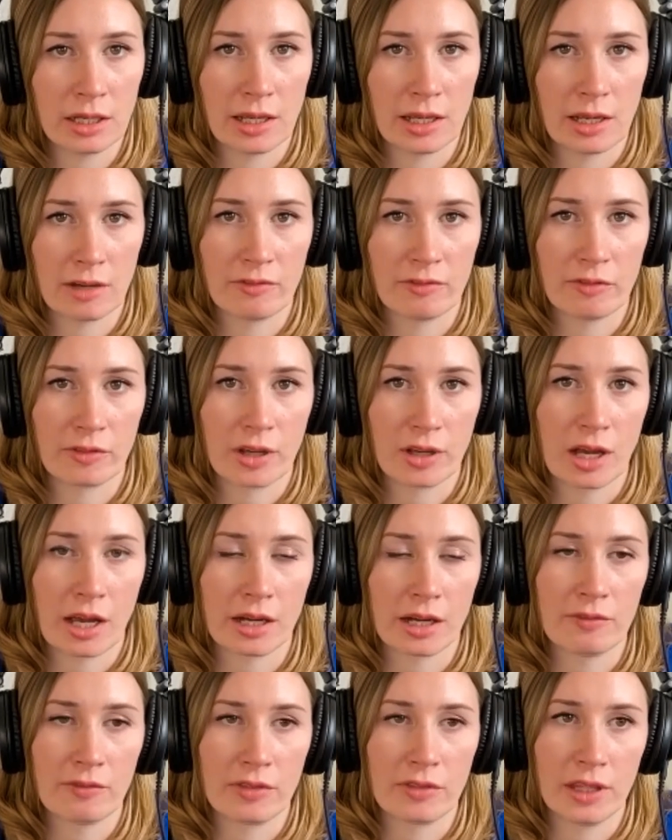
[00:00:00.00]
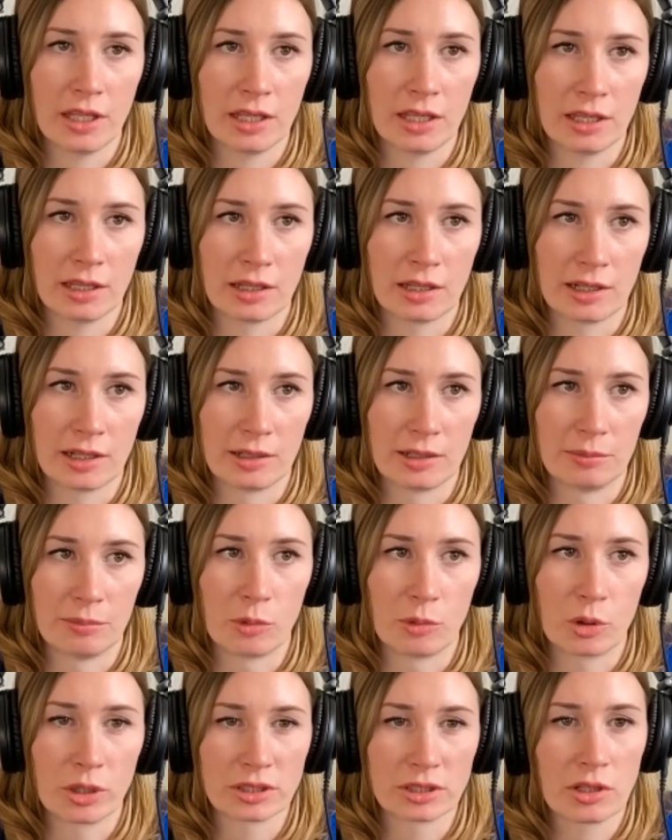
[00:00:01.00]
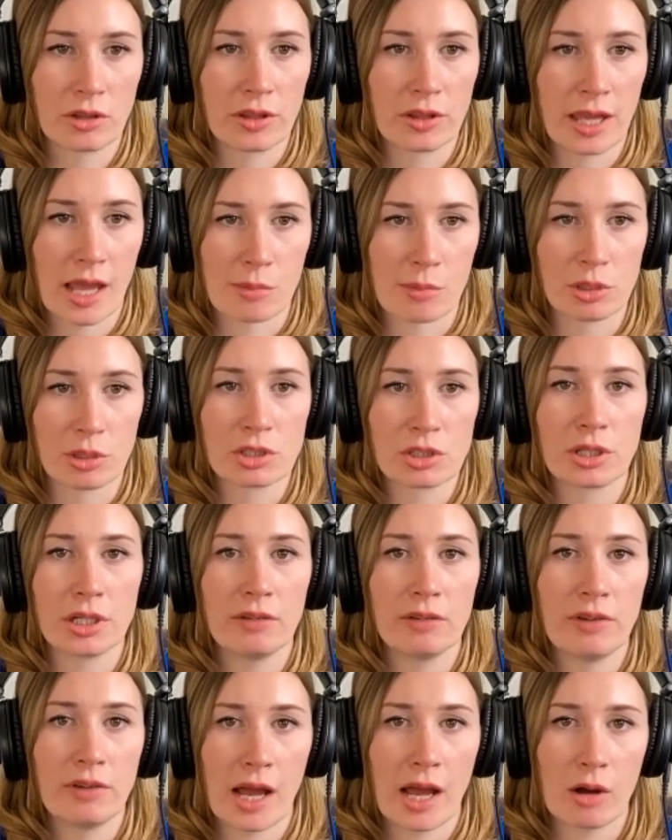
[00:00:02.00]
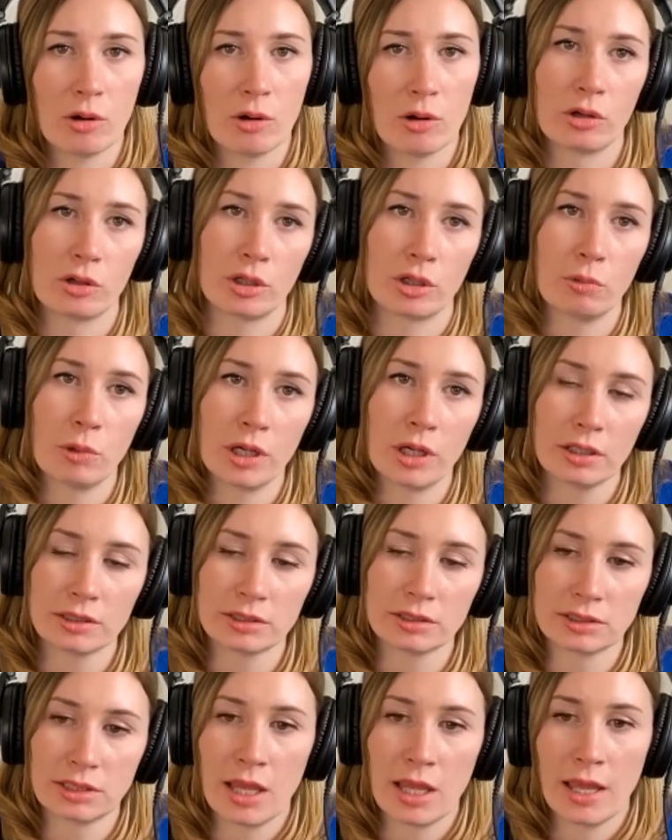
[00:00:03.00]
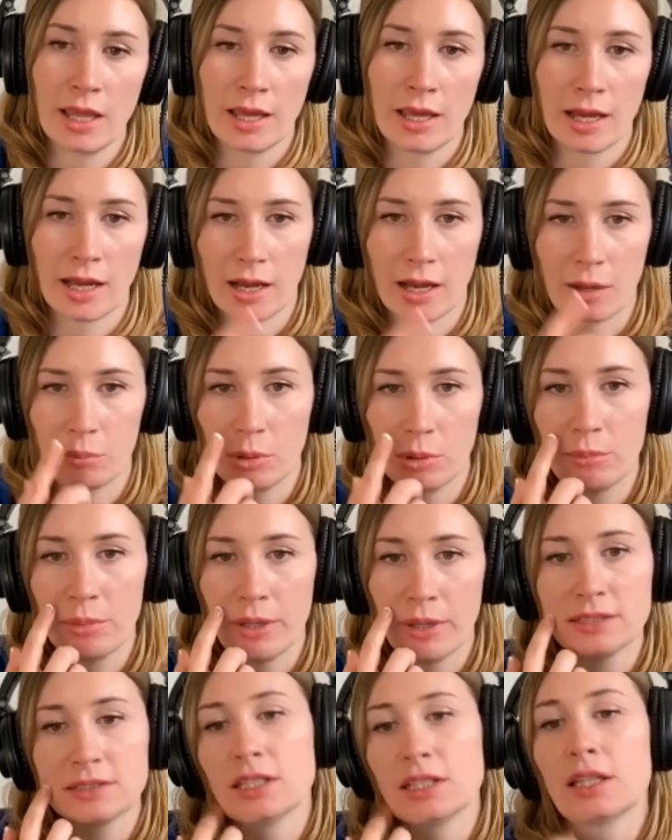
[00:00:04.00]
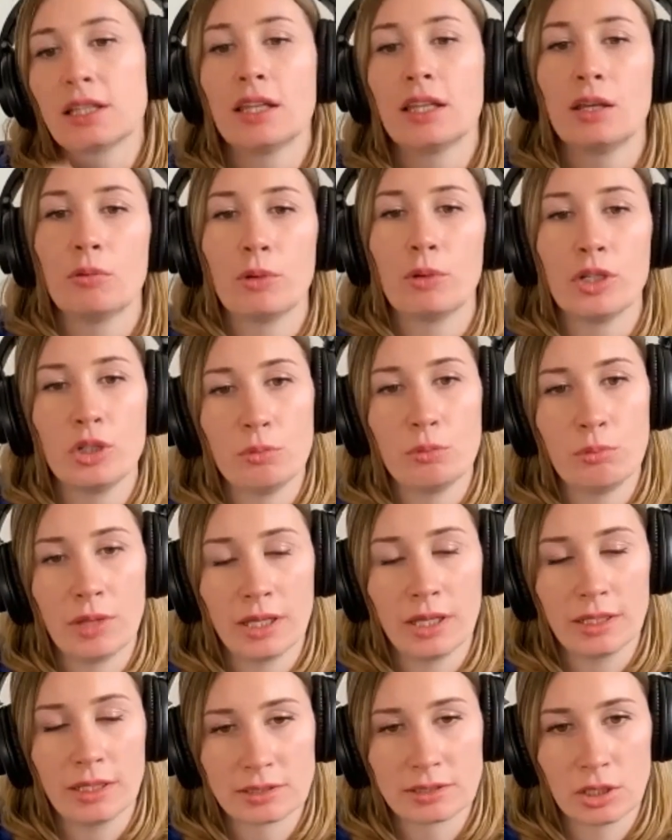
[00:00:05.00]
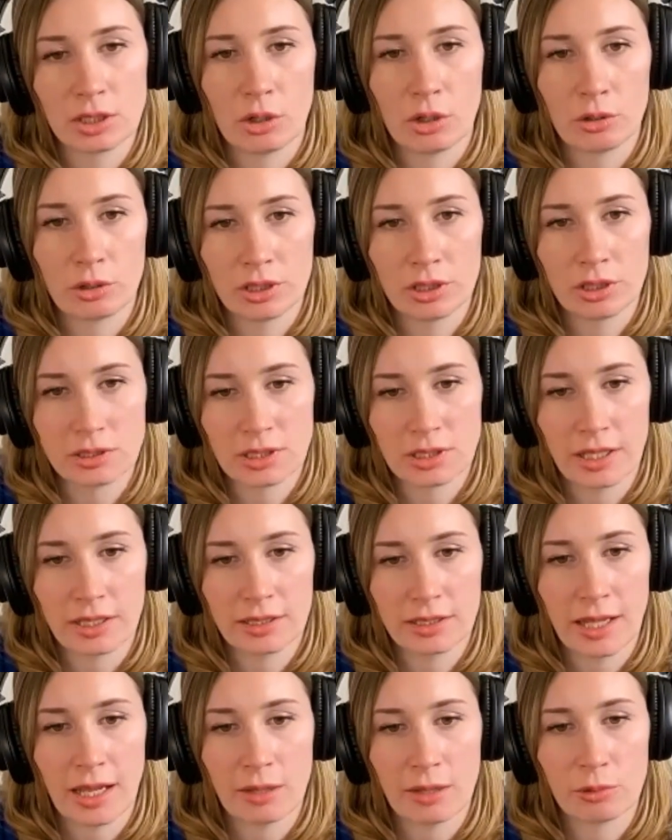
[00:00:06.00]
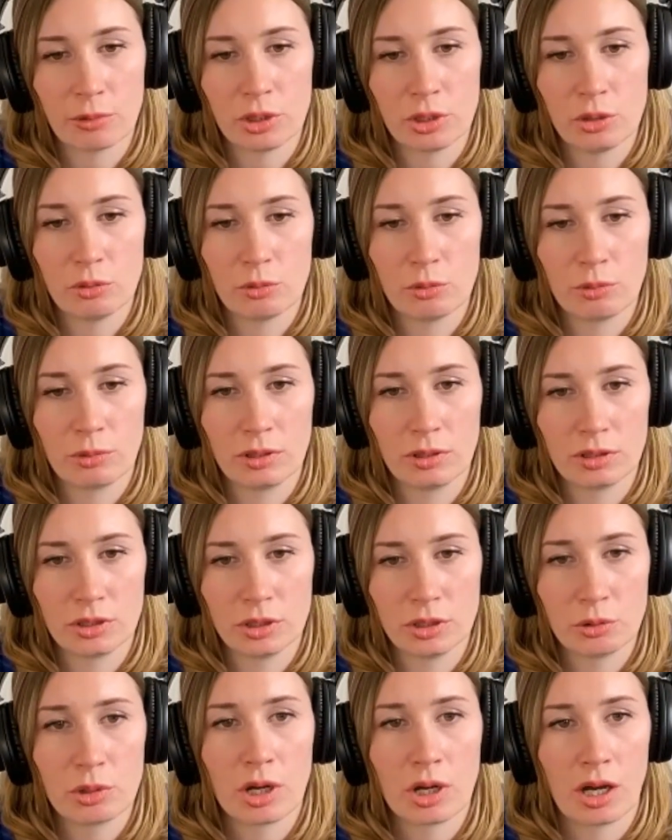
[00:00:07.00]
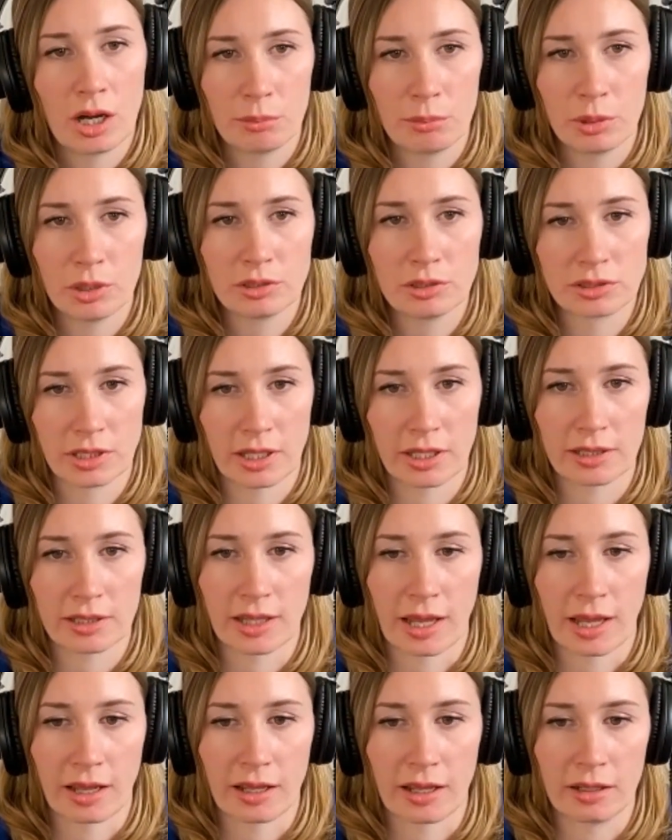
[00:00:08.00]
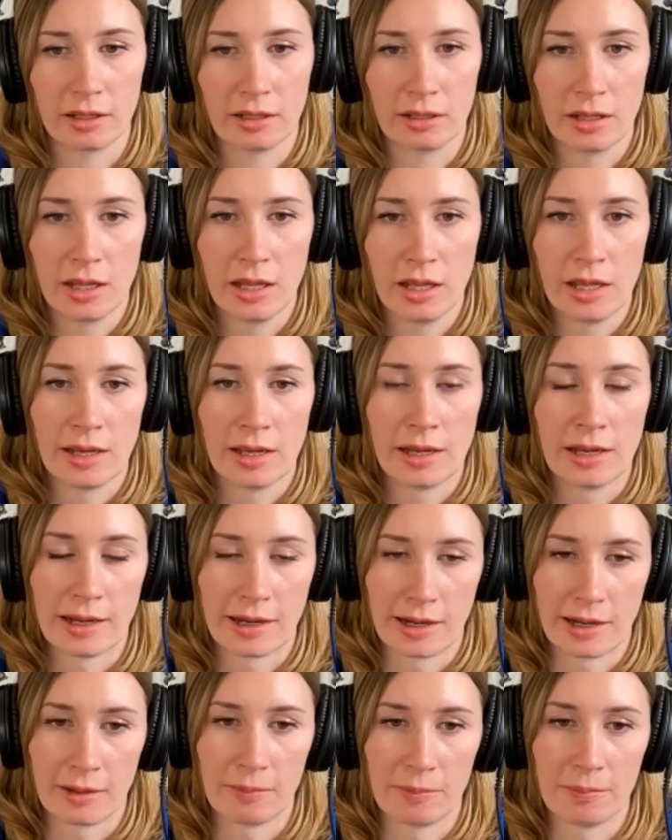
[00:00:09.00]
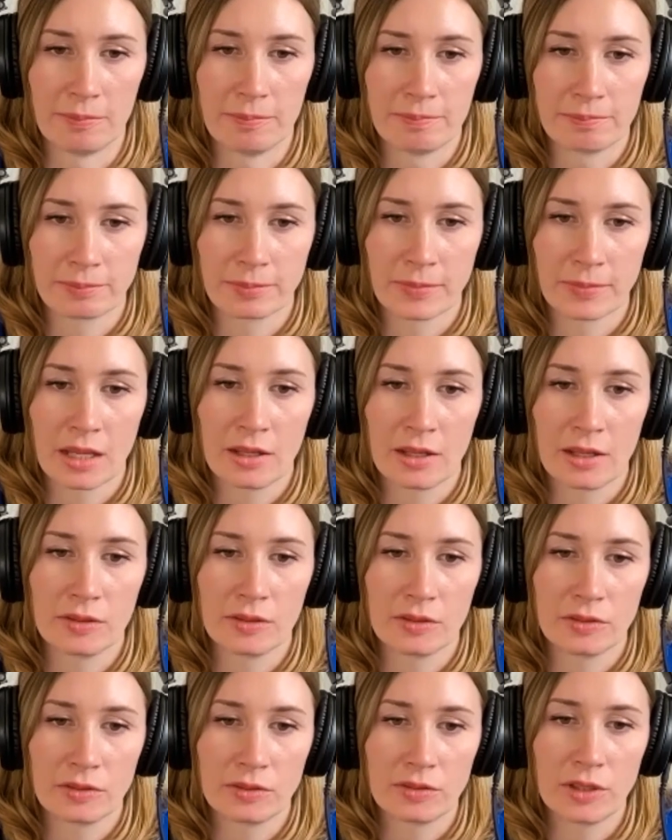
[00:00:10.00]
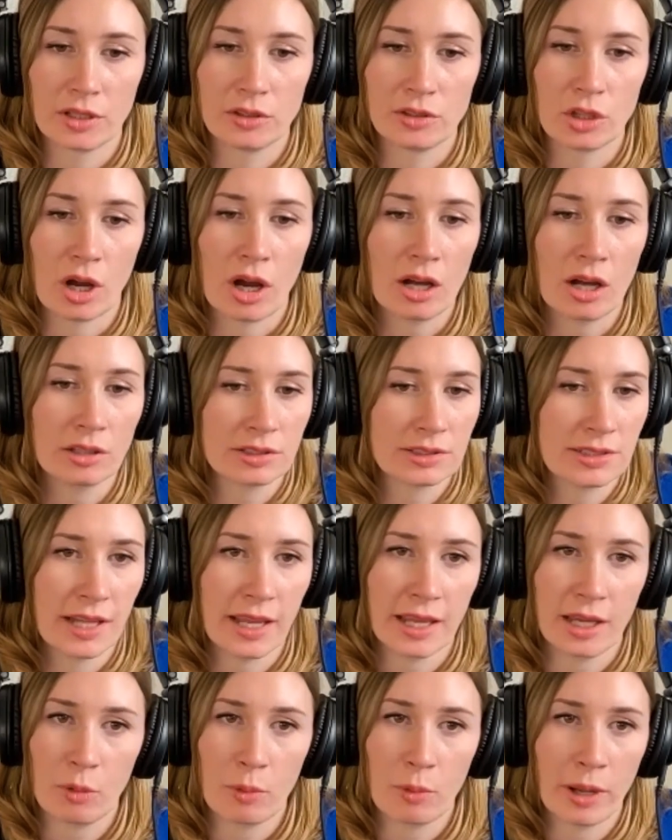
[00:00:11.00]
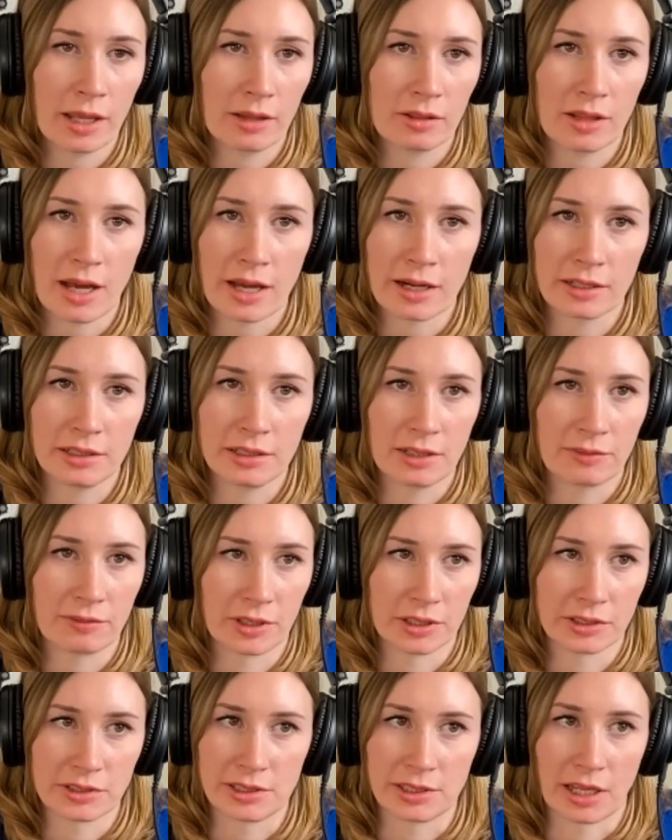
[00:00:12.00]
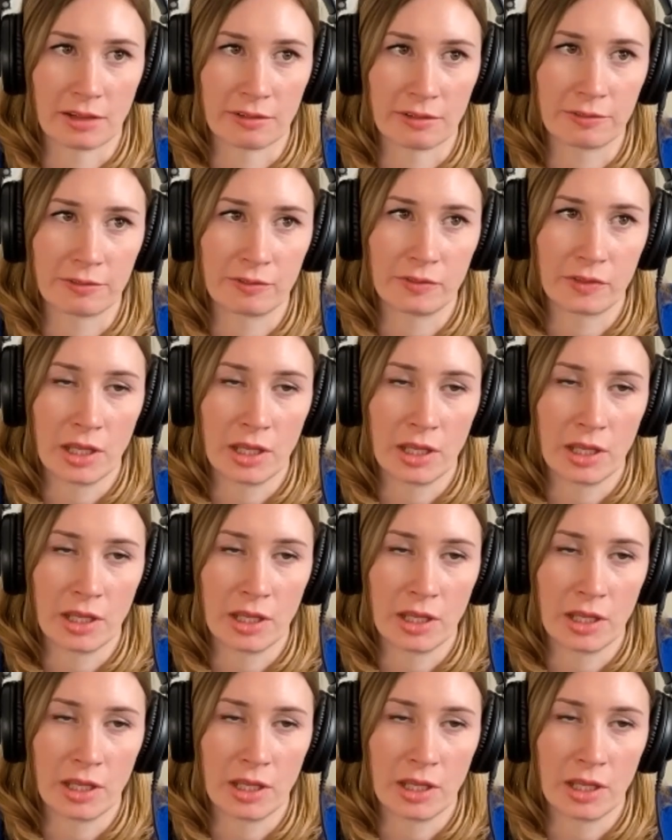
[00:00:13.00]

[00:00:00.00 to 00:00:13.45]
of kind of the more so the chemistry of how odor works. But basically, when you mix odors like that, when you do combos like that, the dogs take away a lot of different stuff.